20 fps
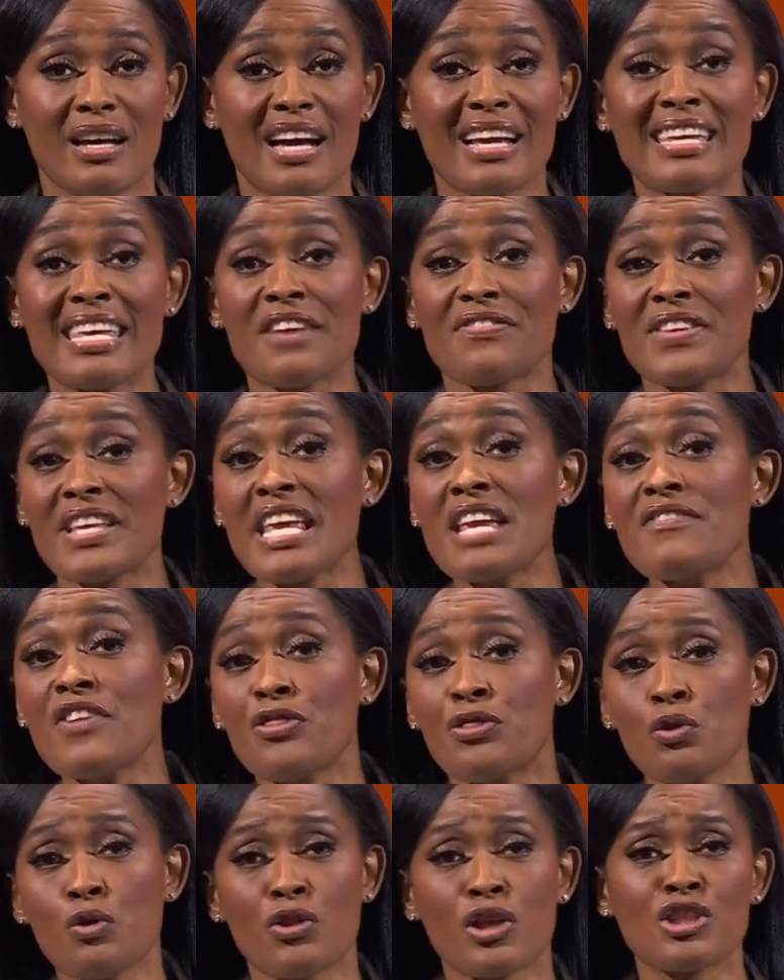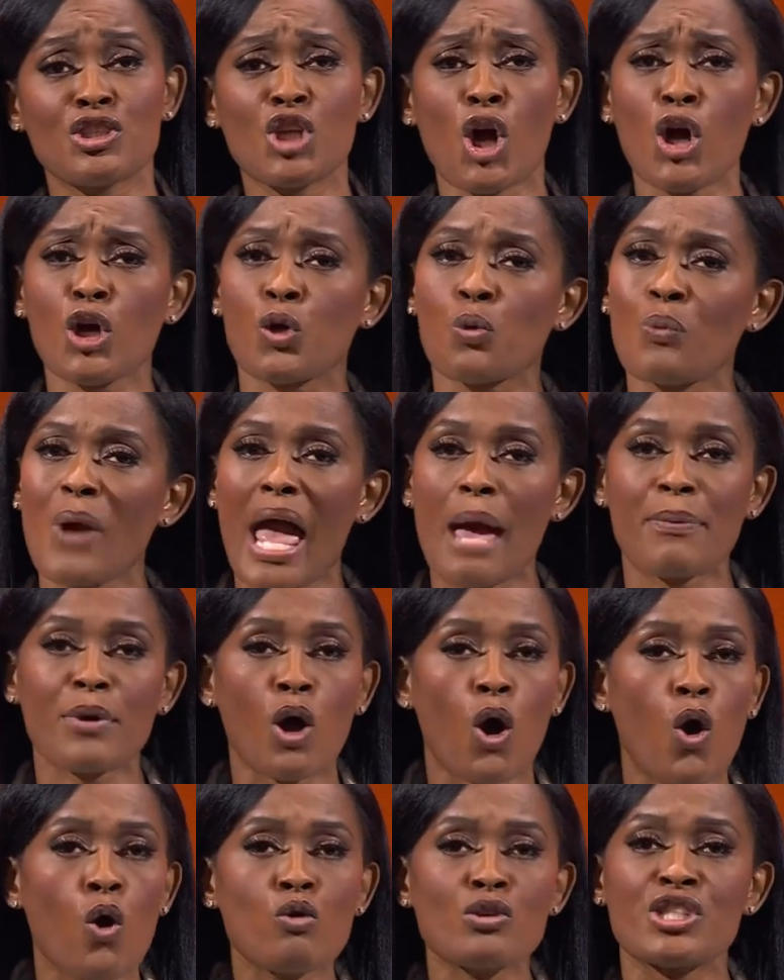a gift even through the dark
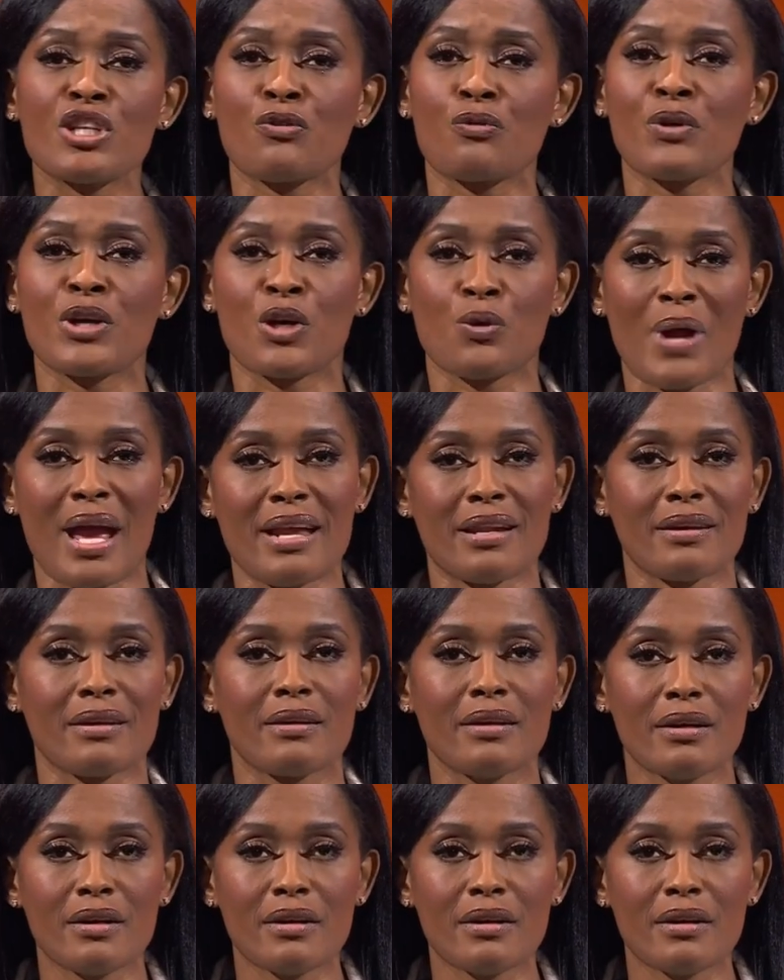rabbit holes of regret,